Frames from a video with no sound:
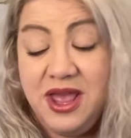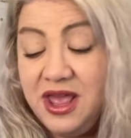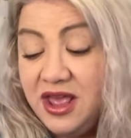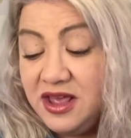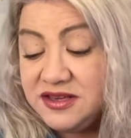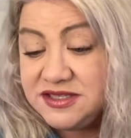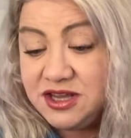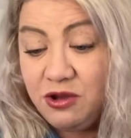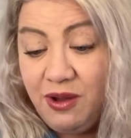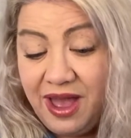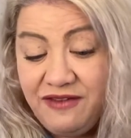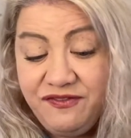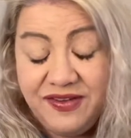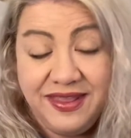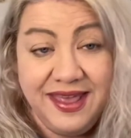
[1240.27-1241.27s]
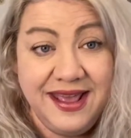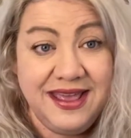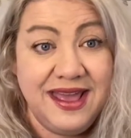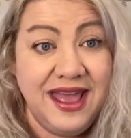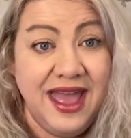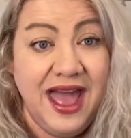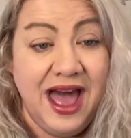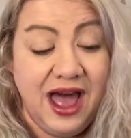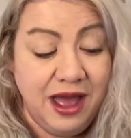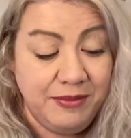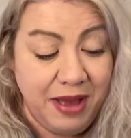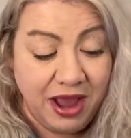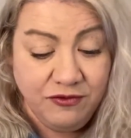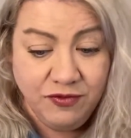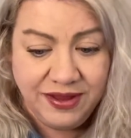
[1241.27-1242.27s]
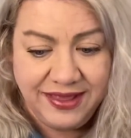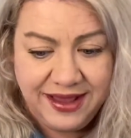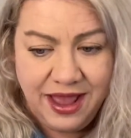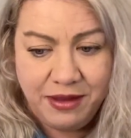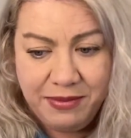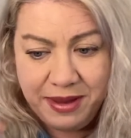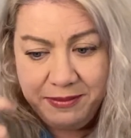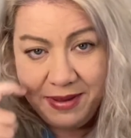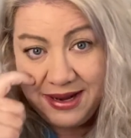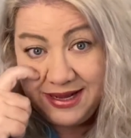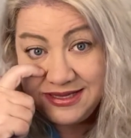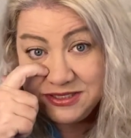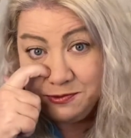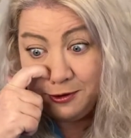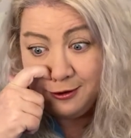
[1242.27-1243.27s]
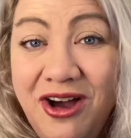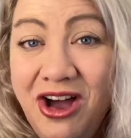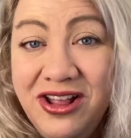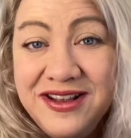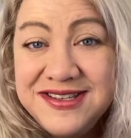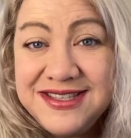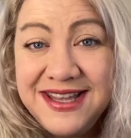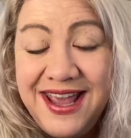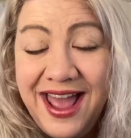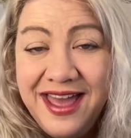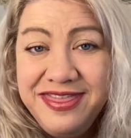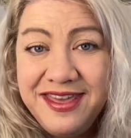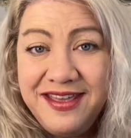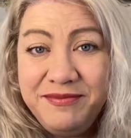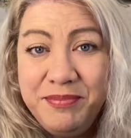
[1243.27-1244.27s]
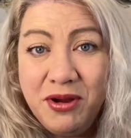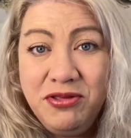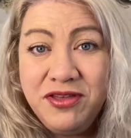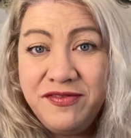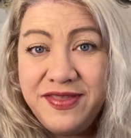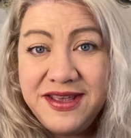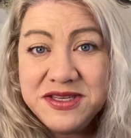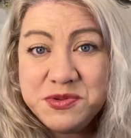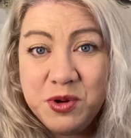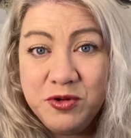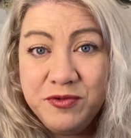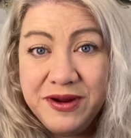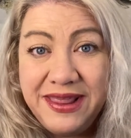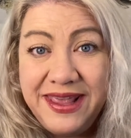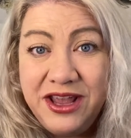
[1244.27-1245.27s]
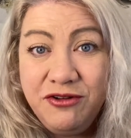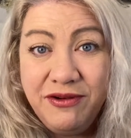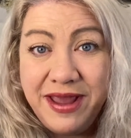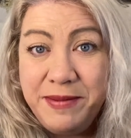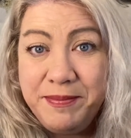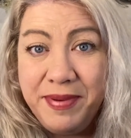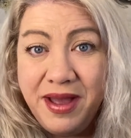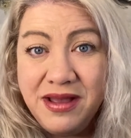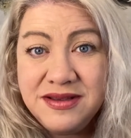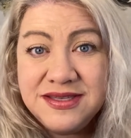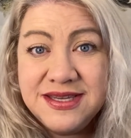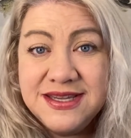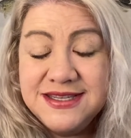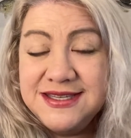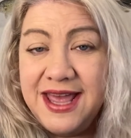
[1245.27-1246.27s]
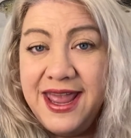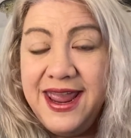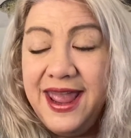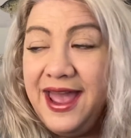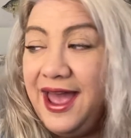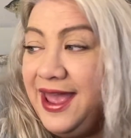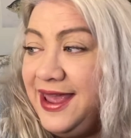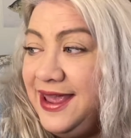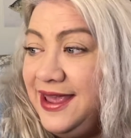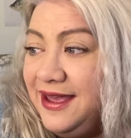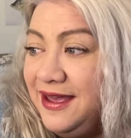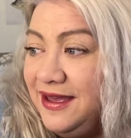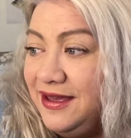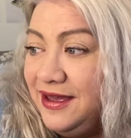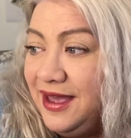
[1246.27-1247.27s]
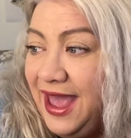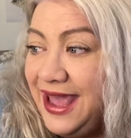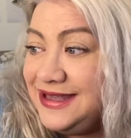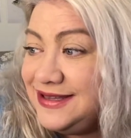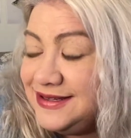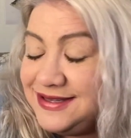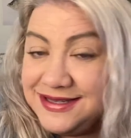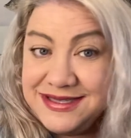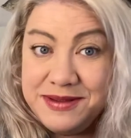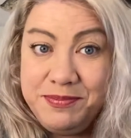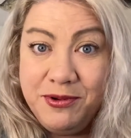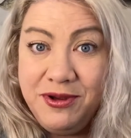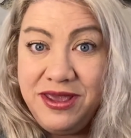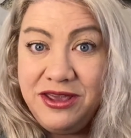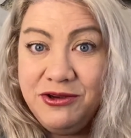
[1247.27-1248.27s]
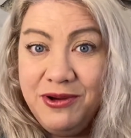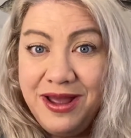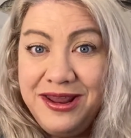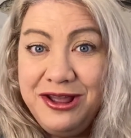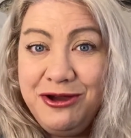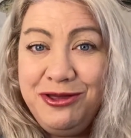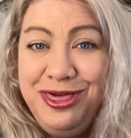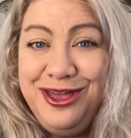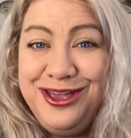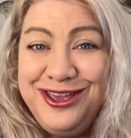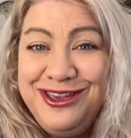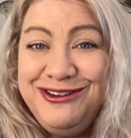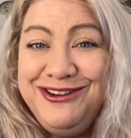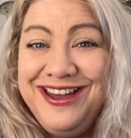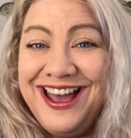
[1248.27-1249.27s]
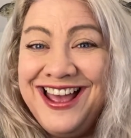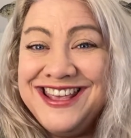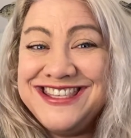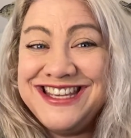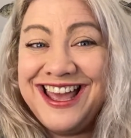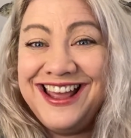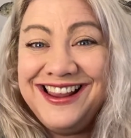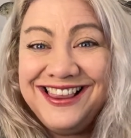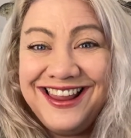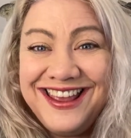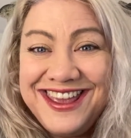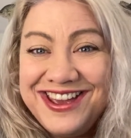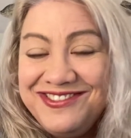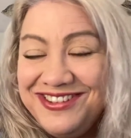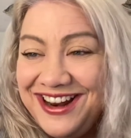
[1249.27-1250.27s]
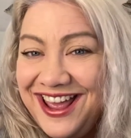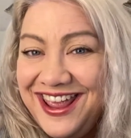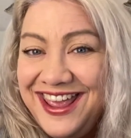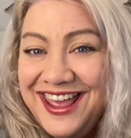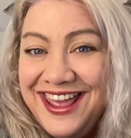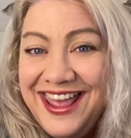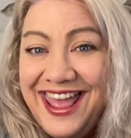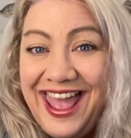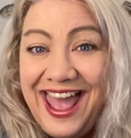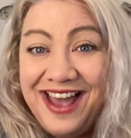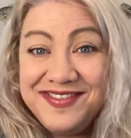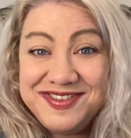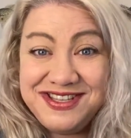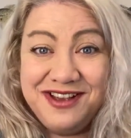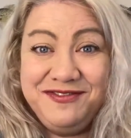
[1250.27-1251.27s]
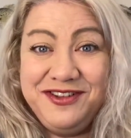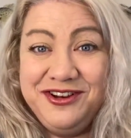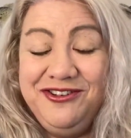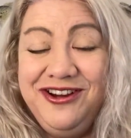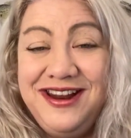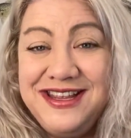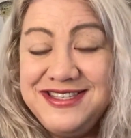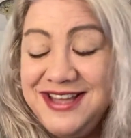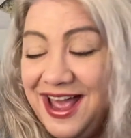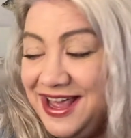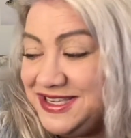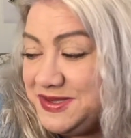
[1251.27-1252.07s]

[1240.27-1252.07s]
So I feel like I really got my money's worth. Honestly, I think both of these were really great boxes. I hate to disappoint you. I know that you guys kind of like it when I have stuff to criticize,